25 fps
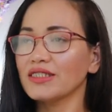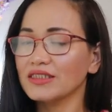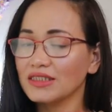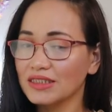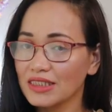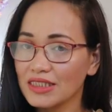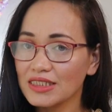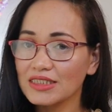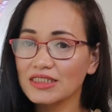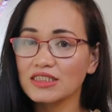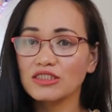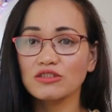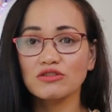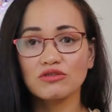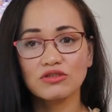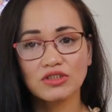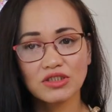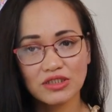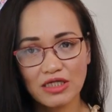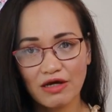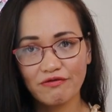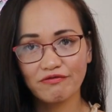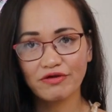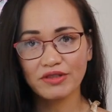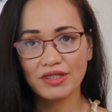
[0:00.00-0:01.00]
six to
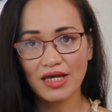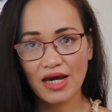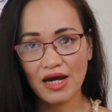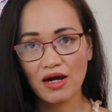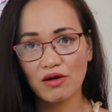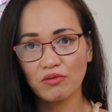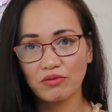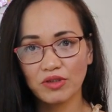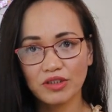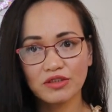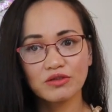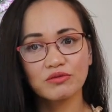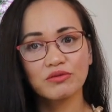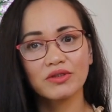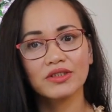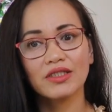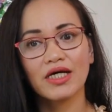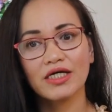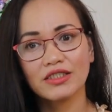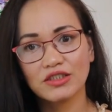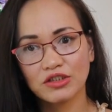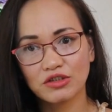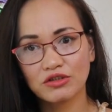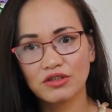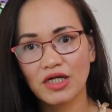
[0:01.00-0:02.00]
seven hours when
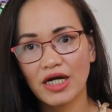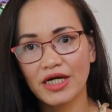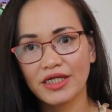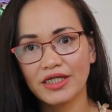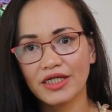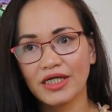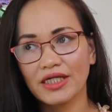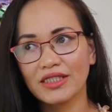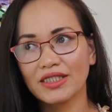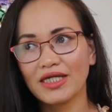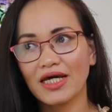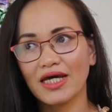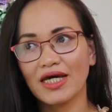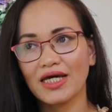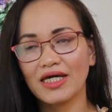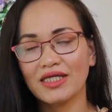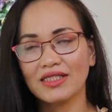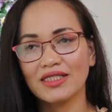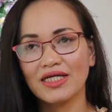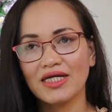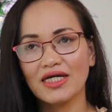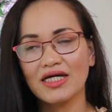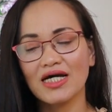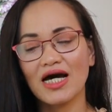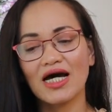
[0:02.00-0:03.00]
I tried it
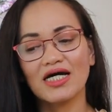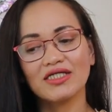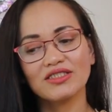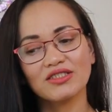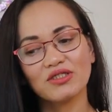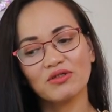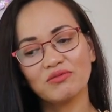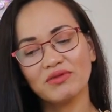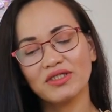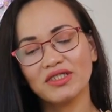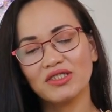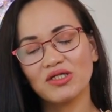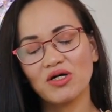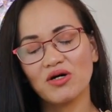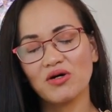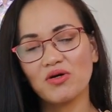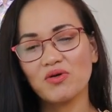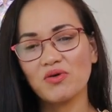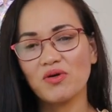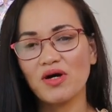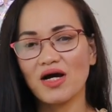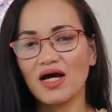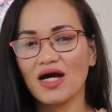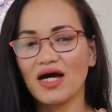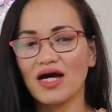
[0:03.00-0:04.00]
and as all we
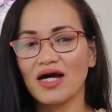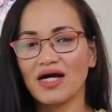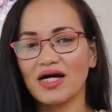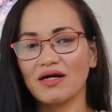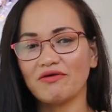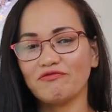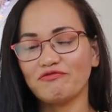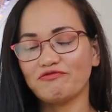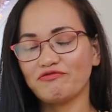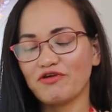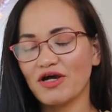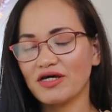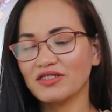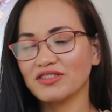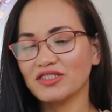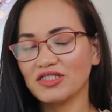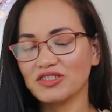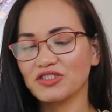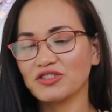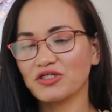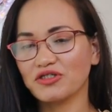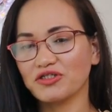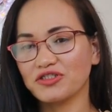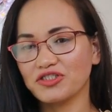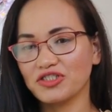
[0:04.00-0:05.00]
know
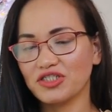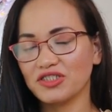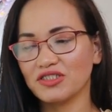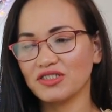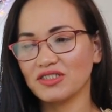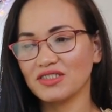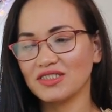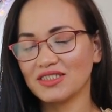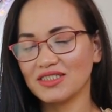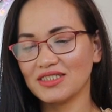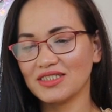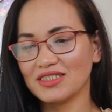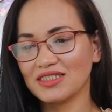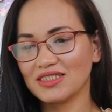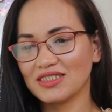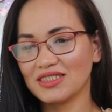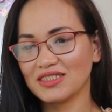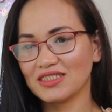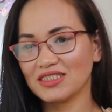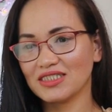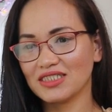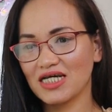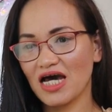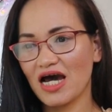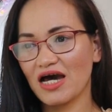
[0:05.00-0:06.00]
Francis Kurkdjian is
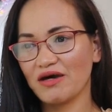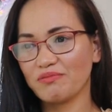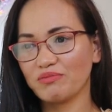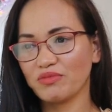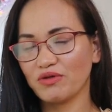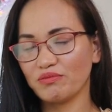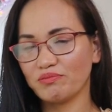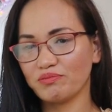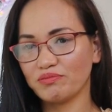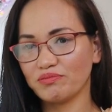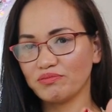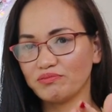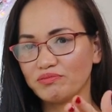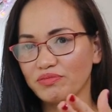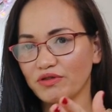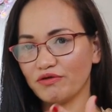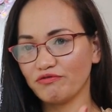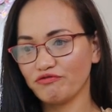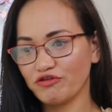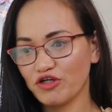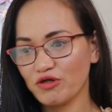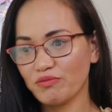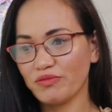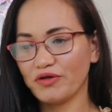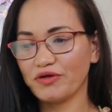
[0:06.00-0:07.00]
a type of
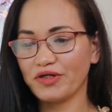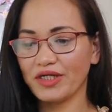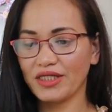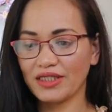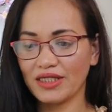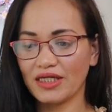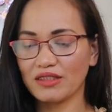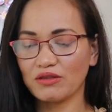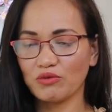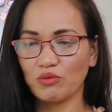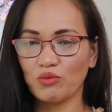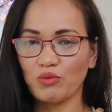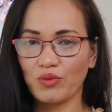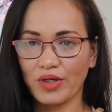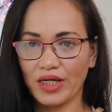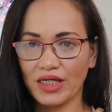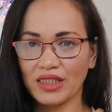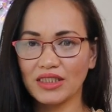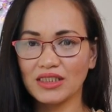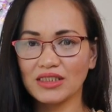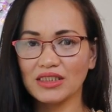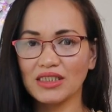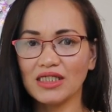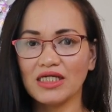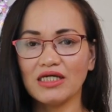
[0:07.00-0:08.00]
perfumery that
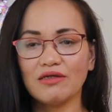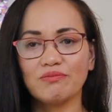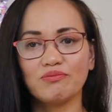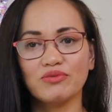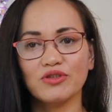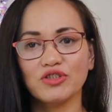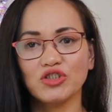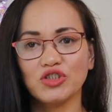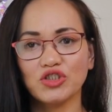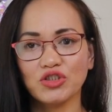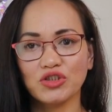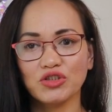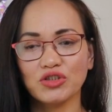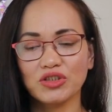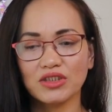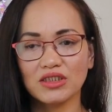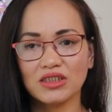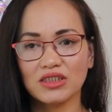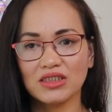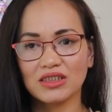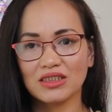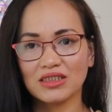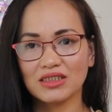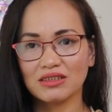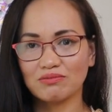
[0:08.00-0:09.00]
when he produces
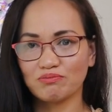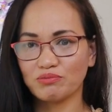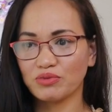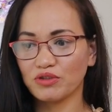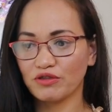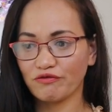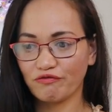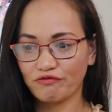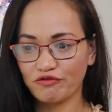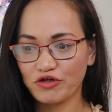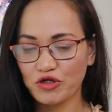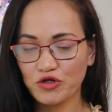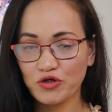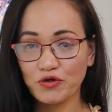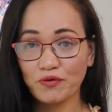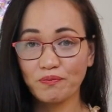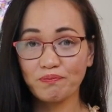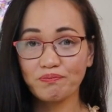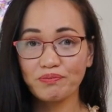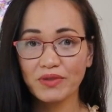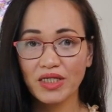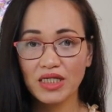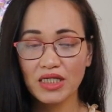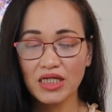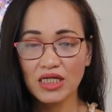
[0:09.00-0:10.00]
this
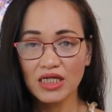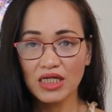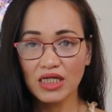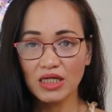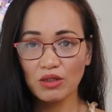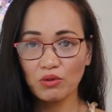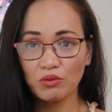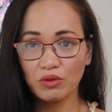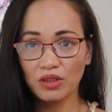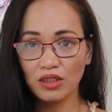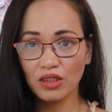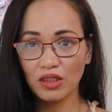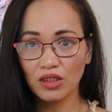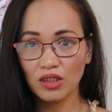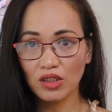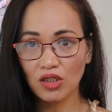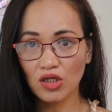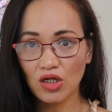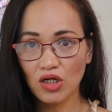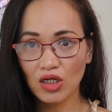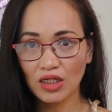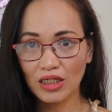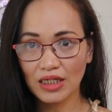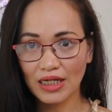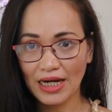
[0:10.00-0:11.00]
perfume it will
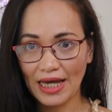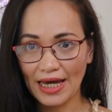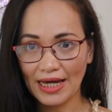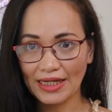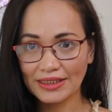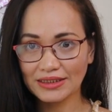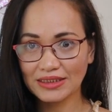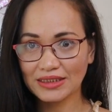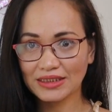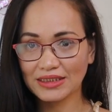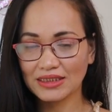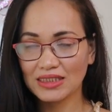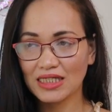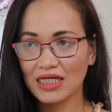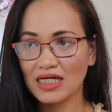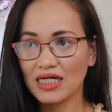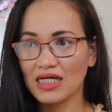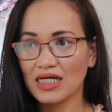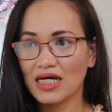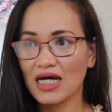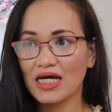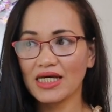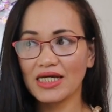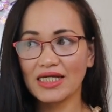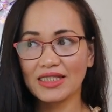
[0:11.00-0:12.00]
long last
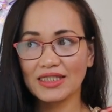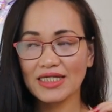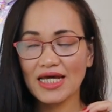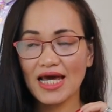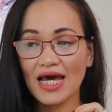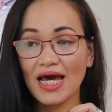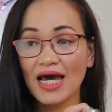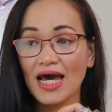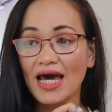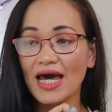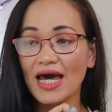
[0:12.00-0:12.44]
it